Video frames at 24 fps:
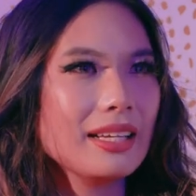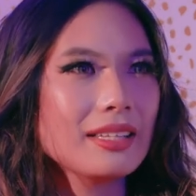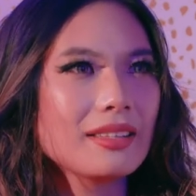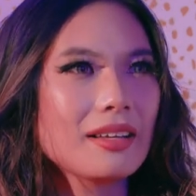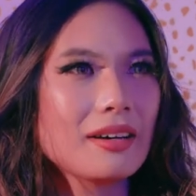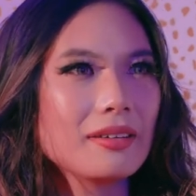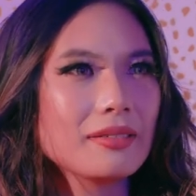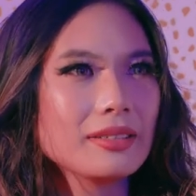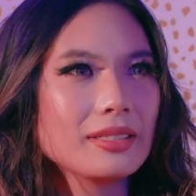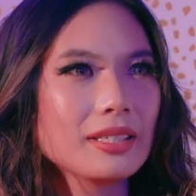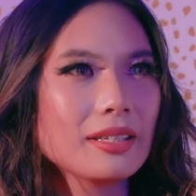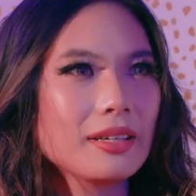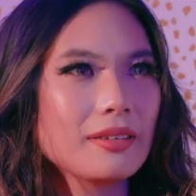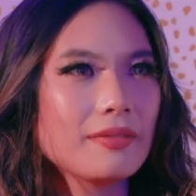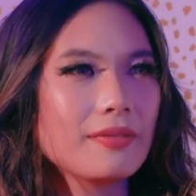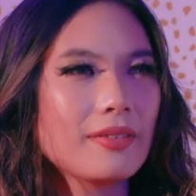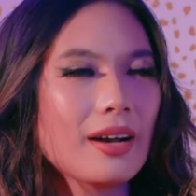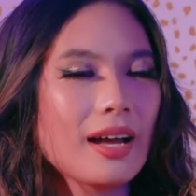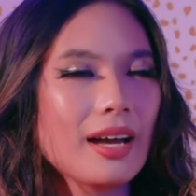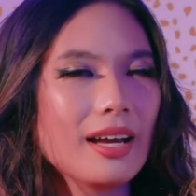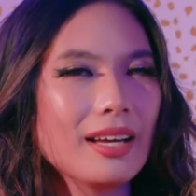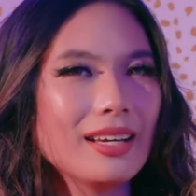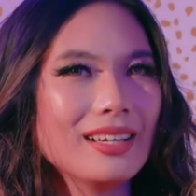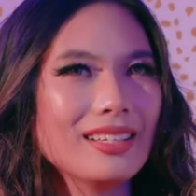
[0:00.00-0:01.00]
thought was a good
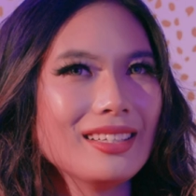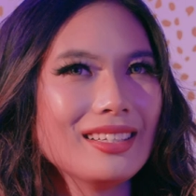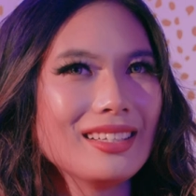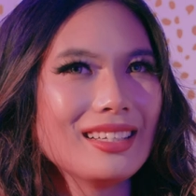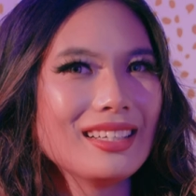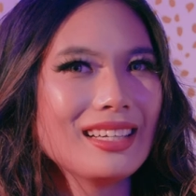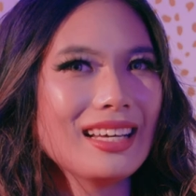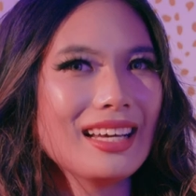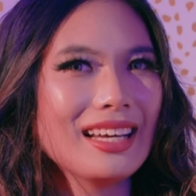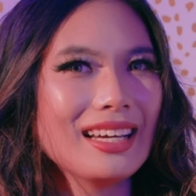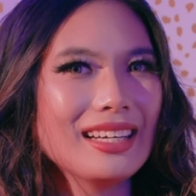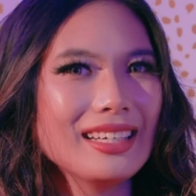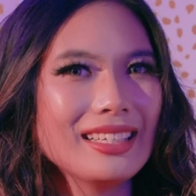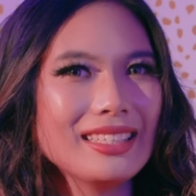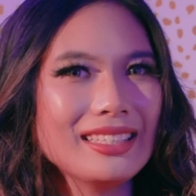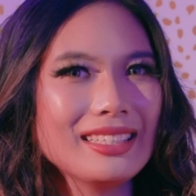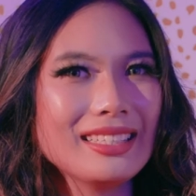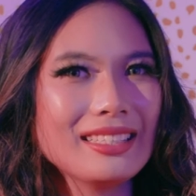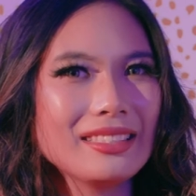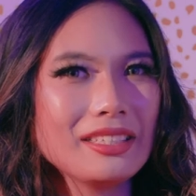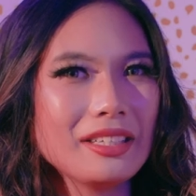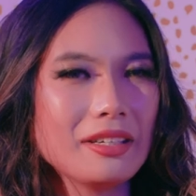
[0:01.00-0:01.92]
friend, and,